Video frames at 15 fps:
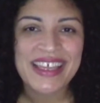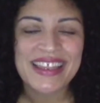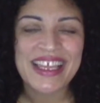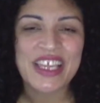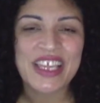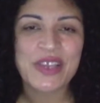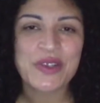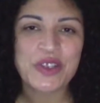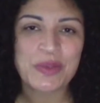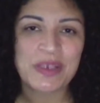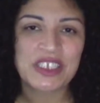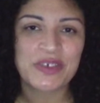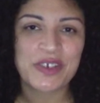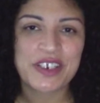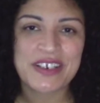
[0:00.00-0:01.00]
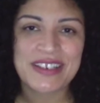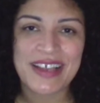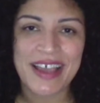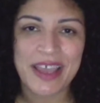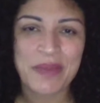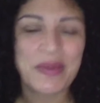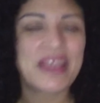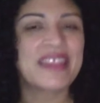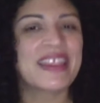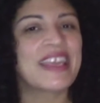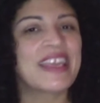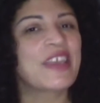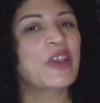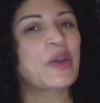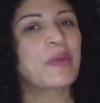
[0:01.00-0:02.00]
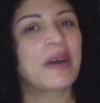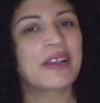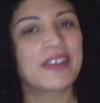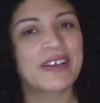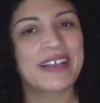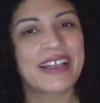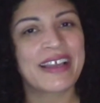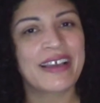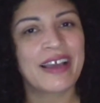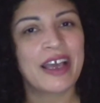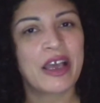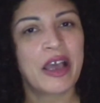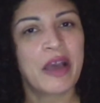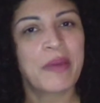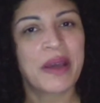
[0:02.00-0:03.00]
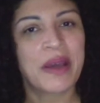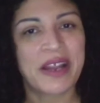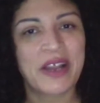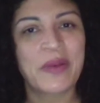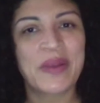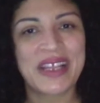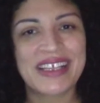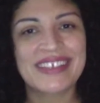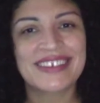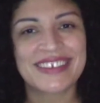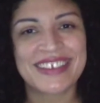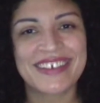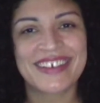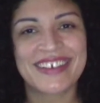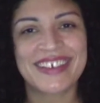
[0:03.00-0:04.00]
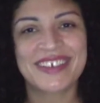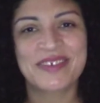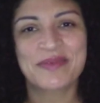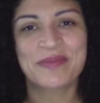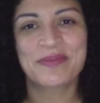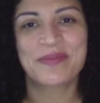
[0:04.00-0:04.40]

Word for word: Thank you so much for your time, and thank you about learning about Equity Engineering.